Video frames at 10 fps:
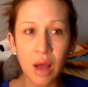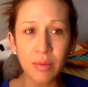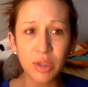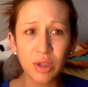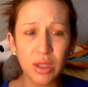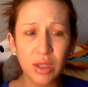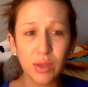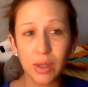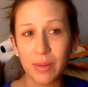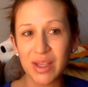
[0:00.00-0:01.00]
So that's
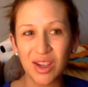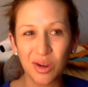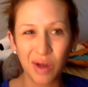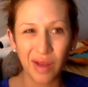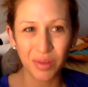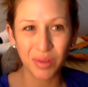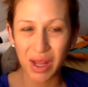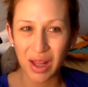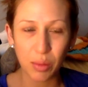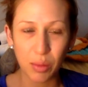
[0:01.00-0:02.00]
really amazing. You don't have to
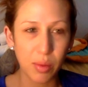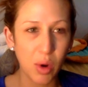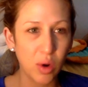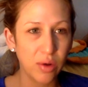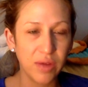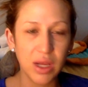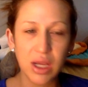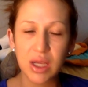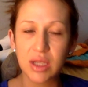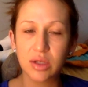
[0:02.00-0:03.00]
pay promoter
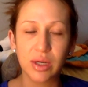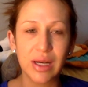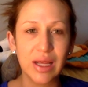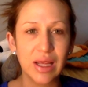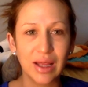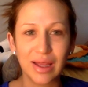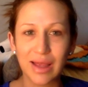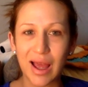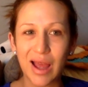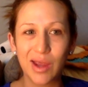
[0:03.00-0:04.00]
fees or anything like
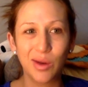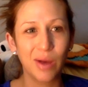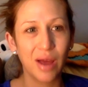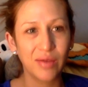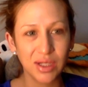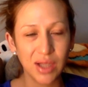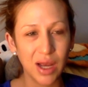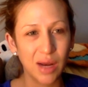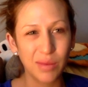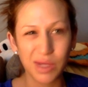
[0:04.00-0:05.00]
that. You don't have to
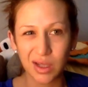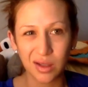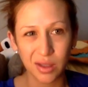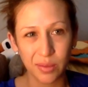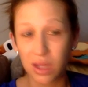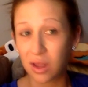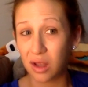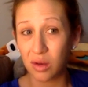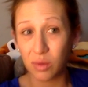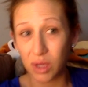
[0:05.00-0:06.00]
sign up to sell something
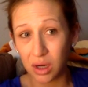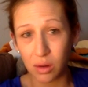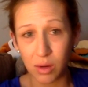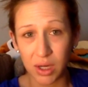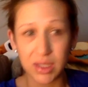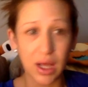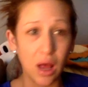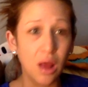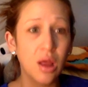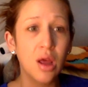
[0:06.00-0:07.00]
that you really don't want to
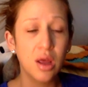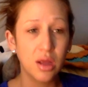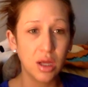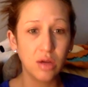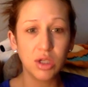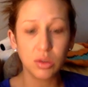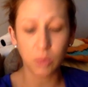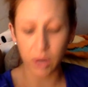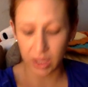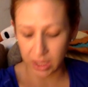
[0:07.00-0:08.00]
sell, that you just
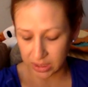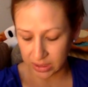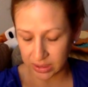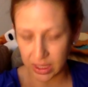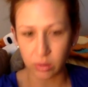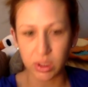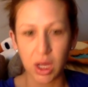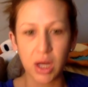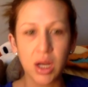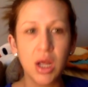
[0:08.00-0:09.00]
want to get a discount
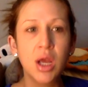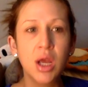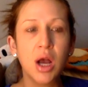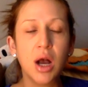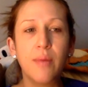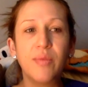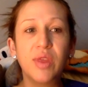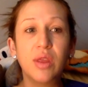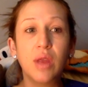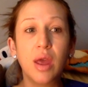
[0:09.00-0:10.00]
on.
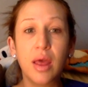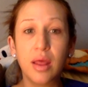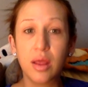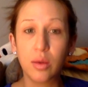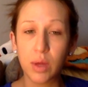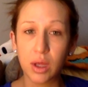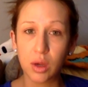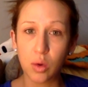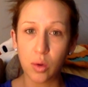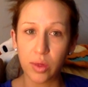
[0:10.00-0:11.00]
And the really
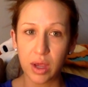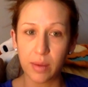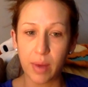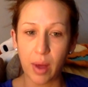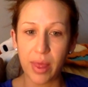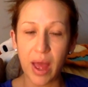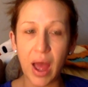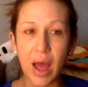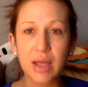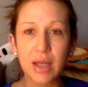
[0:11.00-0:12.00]
cool thing about
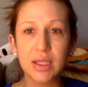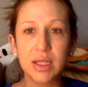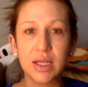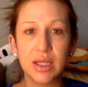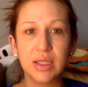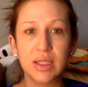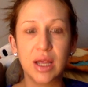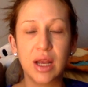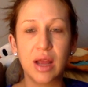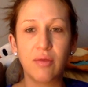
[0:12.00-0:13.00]
that is
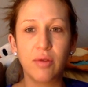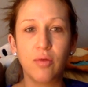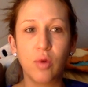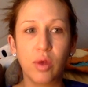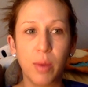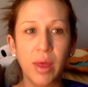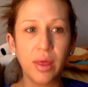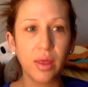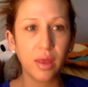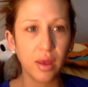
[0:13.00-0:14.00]
that every 4th month,
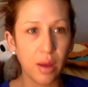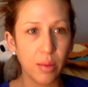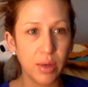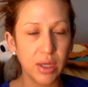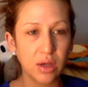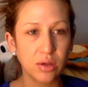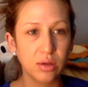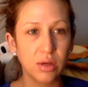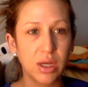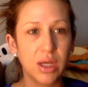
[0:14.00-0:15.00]
the company's
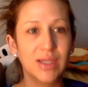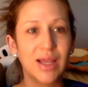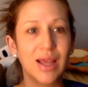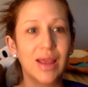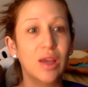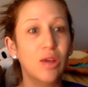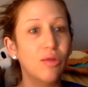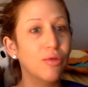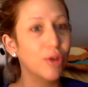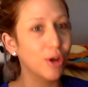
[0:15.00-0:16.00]
also going to say thank you
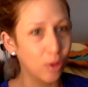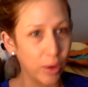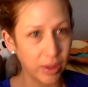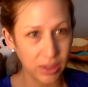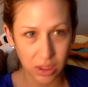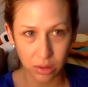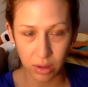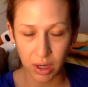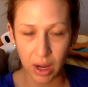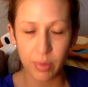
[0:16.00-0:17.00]
for your loyalty to
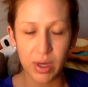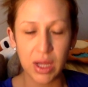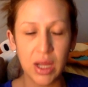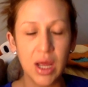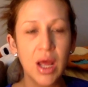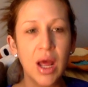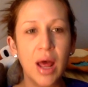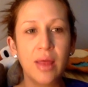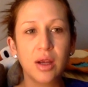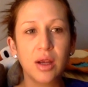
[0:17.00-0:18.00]
our company,
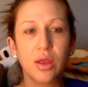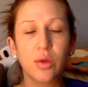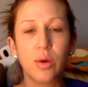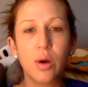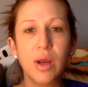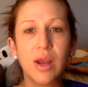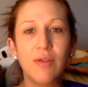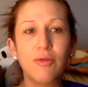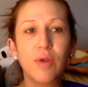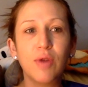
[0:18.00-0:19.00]
and they're going to throw in a
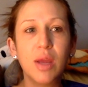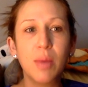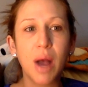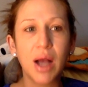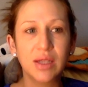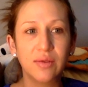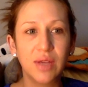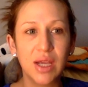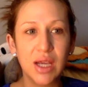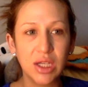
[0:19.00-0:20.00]
free box of
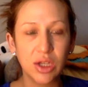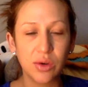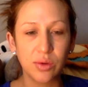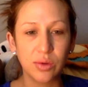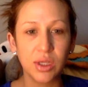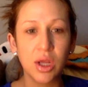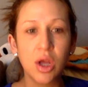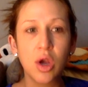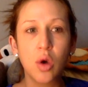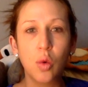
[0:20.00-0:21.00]
ketones
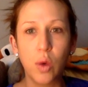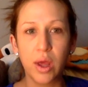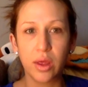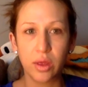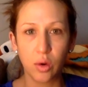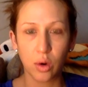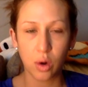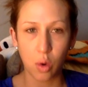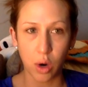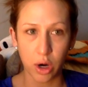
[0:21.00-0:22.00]
with your
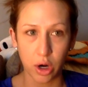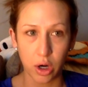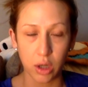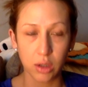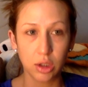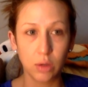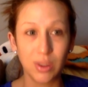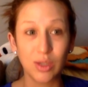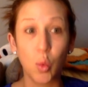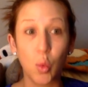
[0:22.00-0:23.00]
order. So
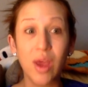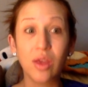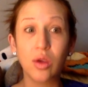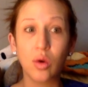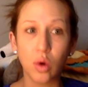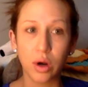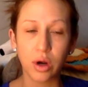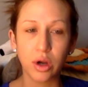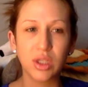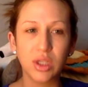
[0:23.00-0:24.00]
it's with your order.
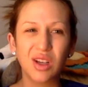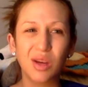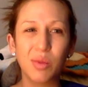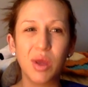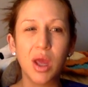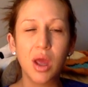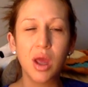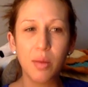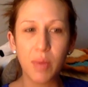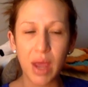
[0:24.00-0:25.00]
You're still going to be
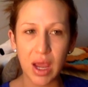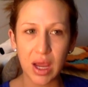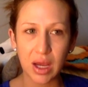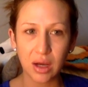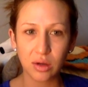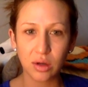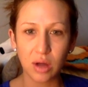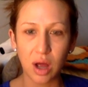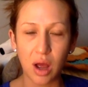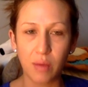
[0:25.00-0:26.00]
paying
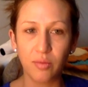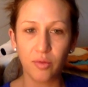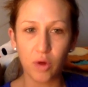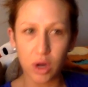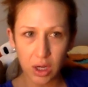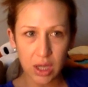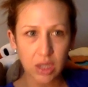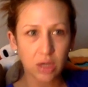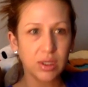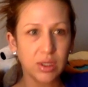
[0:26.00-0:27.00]
for your
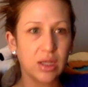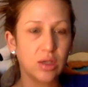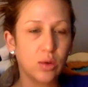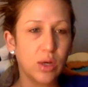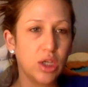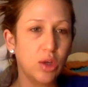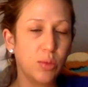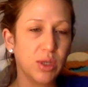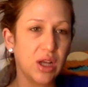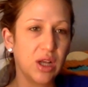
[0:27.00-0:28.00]
ketones at the 22%
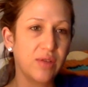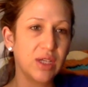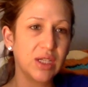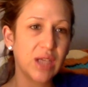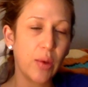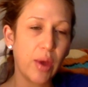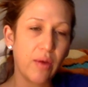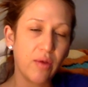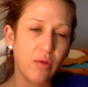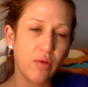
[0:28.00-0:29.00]
off discount
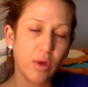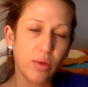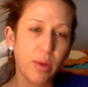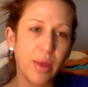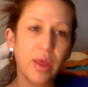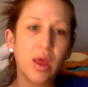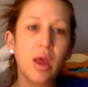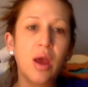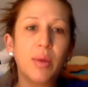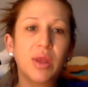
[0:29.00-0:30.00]
every 4th month,
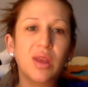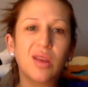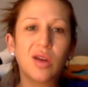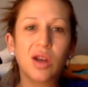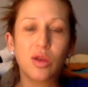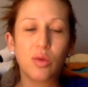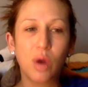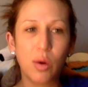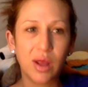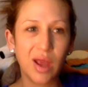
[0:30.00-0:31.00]
but then they're going to
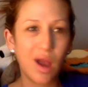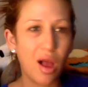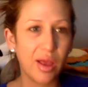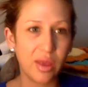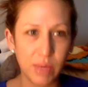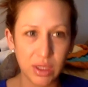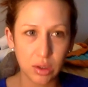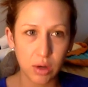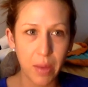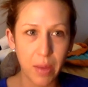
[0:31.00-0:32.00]
throw in, they call it the
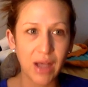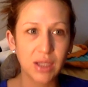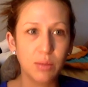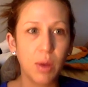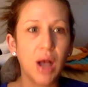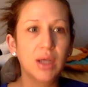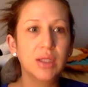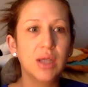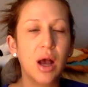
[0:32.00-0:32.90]
Mystery Max box.